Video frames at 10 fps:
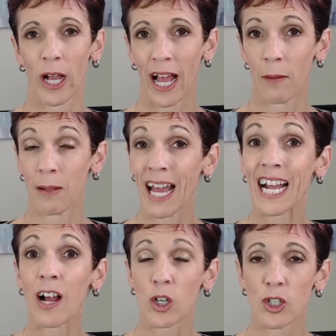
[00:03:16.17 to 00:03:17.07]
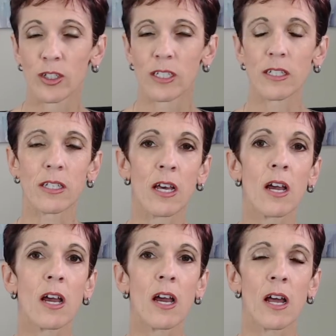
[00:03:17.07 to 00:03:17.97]
blackout curtains.
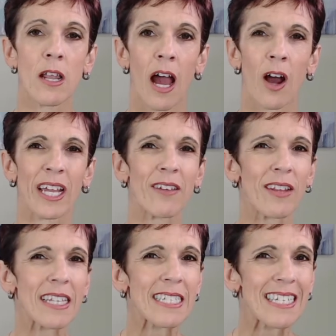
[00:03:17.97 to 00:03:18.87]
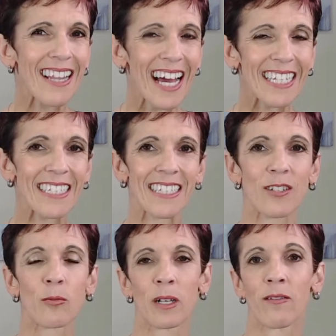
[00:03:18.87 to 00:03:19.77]
Now, even the slightest little
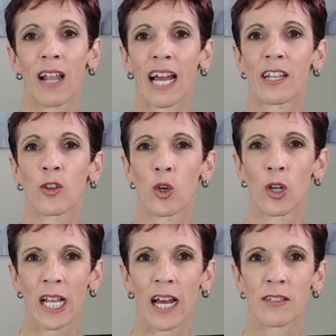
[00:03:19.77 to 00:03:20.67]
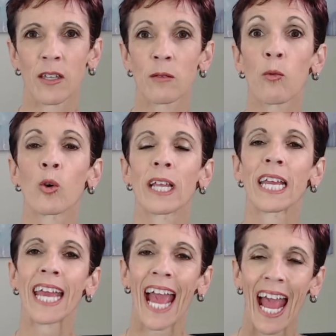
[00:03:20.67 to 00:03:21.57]
bit of light in the early hours of the morning
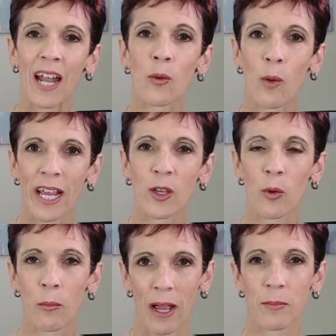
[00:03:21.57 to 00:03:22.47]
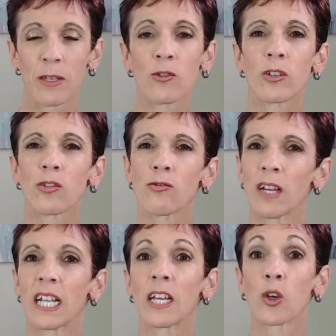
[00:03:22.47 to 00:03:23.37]
can wake your baby, so it's a
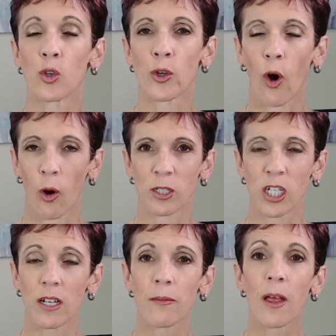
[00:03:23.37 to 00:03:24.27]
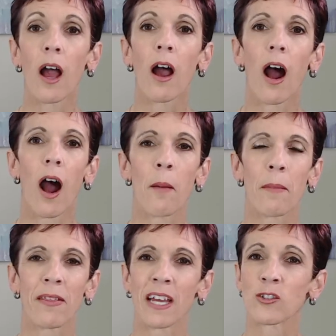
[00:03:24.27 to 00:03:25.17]
really good option. And
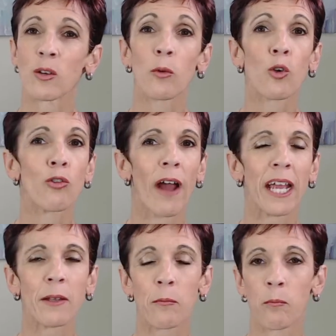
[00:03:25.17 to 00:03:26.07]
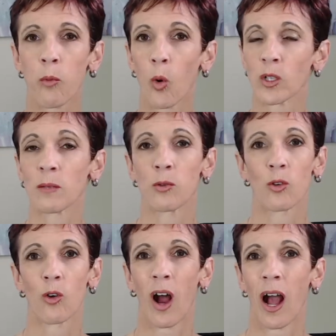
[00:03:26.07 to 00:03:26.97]
there are some great portable